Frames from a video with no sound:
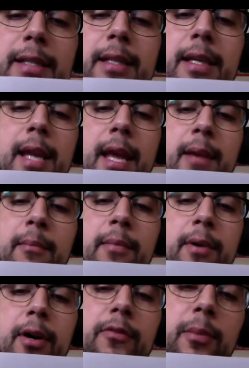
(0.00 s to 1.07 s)
It's the
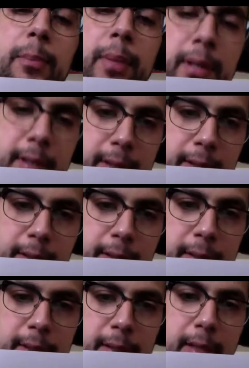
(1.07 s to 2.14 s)
name of a person,